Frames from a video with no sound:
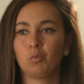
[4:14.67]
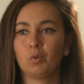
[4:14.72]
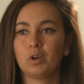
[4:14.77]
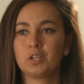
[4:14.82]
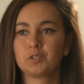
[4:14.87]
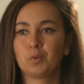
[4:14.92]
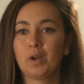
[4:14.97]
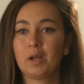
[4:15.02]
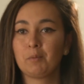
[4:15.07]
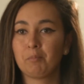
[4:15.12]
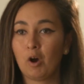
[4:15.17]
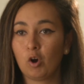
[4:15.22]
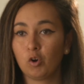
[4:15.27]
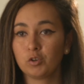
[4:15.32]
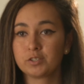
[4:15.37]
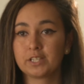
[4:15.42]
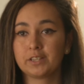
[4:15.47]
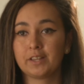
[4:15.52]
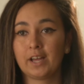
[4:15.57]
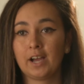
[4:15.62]
was when I
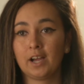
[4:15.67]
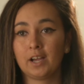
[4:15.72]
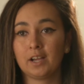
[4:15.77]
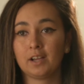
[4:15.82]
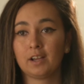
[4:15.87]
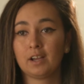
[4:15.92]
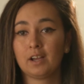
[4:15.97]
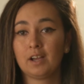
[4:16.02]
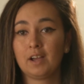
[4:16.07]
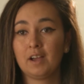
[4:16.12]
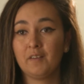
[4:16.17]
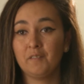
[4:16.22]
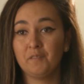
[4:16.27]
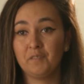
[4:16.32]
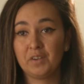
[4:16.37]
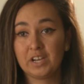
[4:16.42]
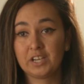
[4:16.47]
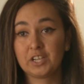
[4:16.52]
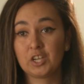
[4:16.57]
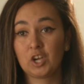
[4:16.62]
posted that
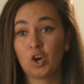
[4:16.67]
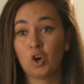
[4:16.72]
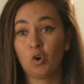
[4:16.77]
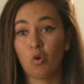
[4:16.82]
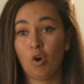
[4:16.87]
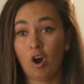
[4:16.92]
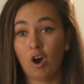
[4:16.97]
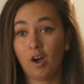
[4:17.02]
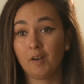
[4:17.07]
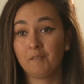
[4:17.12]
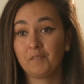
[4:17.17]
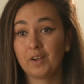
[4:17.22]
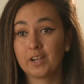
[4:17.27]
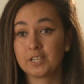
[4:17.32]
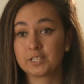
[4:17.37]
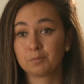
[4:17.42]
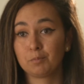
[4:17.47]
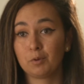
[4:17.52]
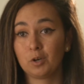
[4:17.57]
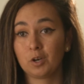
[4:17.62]
video on
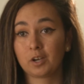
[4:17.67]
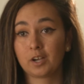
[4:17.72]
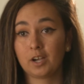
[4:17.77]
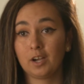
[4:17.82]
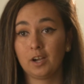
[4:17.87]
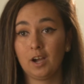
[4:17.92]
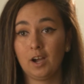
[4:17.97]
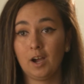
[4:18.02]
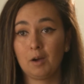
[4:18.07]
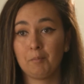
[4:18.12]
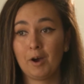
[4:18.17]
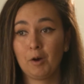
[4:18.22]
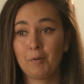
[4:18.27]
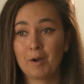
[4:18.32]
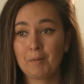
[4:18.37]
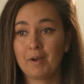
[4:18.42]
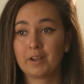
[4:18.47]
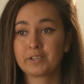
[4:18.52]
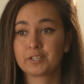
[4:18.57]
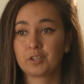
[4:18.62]
Facebook about
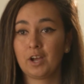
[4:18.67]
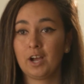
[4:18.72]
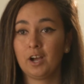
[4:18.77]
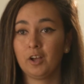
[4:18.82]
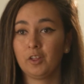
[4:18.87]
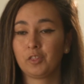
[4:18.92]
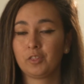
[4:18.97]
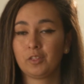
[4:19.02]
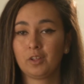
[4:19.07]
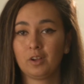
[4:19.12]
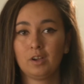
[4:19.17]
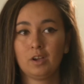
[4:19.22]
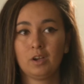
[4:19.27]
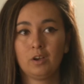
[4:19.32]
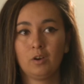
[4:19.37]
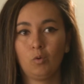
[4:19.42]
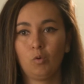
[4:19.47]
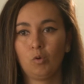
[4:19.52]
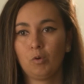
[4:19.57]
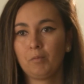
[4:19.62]
my mental health.
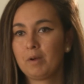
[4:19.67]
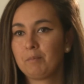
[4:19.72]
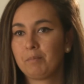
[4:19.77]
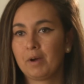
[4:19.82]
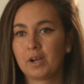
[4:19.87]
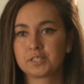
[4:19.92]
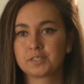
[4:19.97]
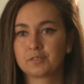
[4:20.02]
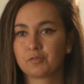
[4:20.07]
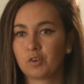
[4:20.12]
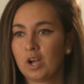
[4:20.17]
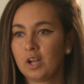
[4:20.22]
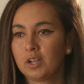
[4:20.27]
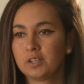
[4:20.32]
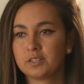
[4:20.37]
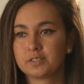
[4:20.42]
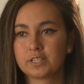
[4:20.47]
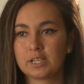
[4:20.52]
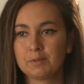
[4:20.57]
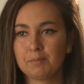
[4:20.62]
One of my best
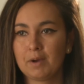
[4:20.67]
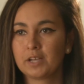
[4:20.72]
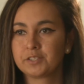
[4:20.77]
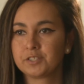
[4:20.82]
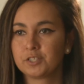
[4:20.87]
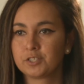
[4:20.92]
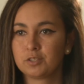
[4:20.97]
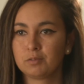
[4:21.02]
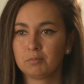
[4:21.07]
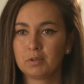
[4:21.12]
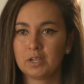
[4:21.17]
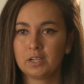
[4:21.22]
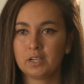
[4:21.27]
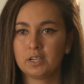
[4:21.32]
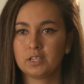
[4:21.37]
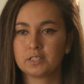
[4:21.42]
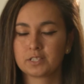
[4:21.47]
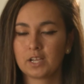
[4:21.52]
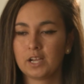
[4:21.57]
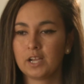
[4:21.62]
friends, he messaged me,
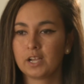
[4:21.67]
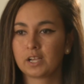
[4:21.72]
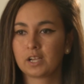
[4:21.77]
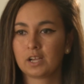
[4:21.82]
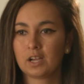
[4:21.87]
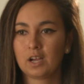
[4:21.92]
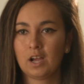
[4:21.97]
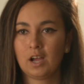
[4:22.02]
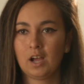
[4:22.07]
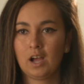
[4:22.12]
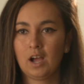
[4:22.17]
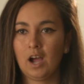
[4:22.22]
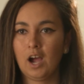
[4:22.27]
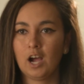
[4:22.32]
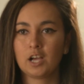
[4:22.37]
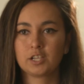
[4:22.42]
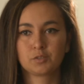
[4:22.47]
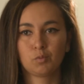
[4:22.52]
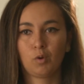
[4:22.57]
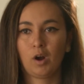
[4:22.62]
he's like,
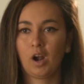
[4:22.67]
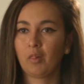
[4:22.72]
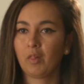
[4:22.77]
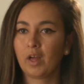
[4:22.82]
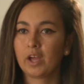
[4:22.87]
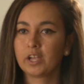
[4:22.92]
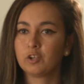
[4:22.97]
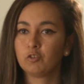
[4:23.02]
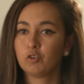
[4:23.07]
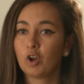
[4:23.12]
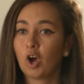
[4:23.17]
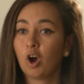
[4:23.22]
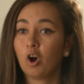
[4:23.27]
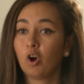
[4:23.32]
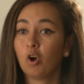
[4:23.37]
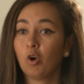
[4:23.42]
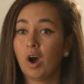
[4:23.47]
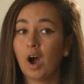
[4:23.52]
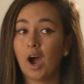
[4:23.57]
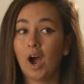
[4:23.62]
I just want to let you
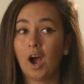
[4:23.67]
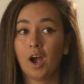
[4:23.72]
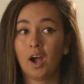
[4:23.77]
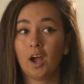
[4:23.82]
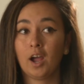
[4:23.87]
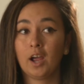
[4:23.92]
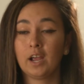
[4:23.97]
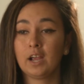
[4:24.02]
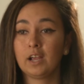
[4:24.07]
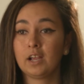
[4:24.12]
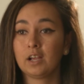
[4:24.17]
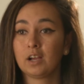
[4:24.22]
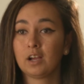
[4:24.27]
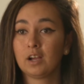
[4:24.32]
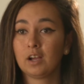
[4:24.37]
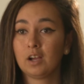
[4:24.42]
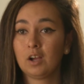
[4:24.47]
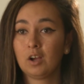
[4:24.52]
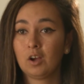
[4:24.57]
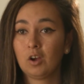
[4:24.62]
know I
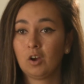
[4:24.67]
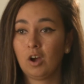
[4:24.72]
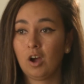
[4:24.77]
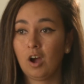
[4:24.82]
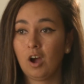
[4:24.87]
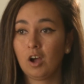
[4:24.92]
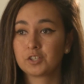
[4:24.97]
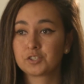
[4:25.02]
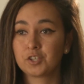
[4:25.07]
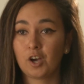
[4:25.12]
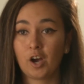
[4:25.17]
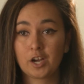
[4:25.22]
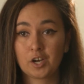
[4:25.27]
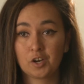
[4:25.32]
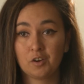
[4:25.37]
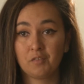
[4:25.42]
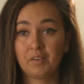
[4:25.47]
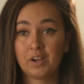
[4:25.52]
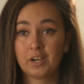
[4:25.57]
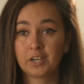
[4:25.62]
saw
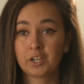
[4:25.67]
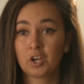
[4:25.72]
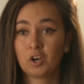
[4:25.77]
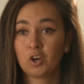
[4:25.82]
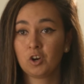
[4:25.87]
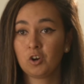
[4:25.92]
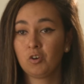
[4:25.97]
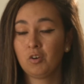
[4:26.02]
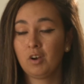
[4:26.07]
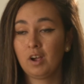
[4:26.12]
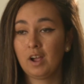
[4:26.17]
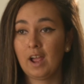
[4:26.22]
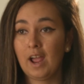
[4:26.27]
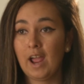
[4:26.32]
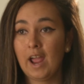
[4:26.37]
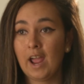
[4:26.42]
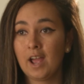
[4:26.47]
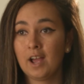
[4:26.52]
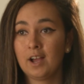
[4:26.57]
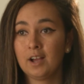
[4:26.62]
your video
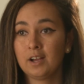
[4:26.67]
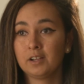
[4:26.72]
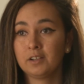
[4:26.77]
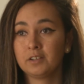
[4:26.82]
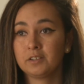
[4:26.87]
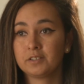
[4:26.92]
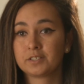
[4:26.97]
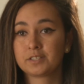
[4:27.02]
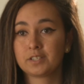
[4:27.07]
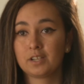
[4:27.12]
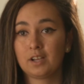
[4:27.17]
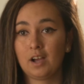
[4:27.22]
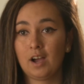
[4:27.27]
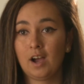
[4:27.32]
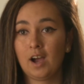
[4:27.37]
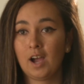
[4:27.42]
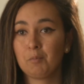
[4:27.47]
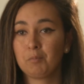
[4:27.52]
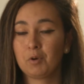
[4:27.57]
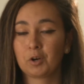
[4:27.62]
and
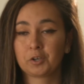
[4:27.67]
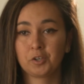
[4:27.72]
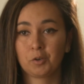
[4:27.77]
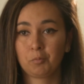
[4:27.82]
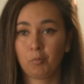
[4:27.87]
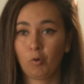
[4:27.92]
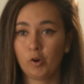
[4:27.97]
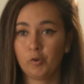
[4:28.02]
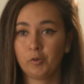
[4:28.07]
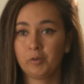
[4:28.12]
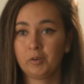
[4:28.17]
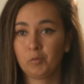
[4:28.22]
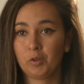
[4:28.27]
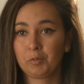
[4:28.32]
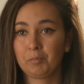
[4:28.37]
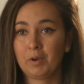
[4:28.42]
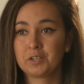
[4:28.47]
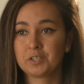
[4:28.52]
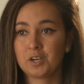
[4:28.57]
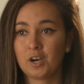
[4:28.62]
I booked an appointment
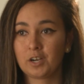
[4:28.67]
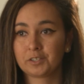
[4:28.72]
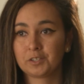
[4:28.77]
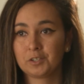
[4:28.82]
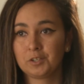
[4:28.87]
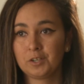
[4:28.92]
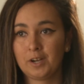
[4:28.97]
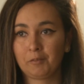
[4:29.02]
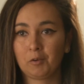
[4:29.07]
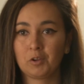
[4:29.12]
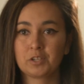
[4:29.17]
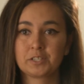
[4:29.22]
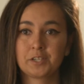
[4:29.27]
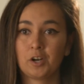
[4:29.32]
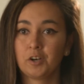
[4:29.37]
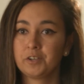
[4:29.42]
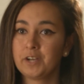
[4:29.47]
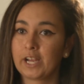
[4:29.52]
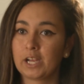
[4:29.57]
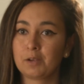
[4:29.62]
with my doctor and I want to
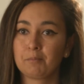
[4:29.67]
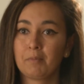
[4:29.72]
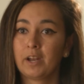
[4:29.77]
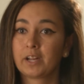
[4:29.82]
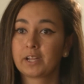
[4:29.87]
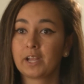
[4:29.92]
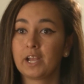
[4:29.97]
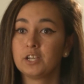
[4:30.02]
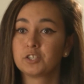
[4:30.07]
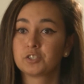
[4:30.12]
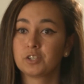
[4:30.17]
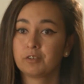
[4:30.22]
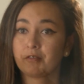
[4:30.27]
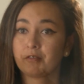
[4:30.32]
start taking medication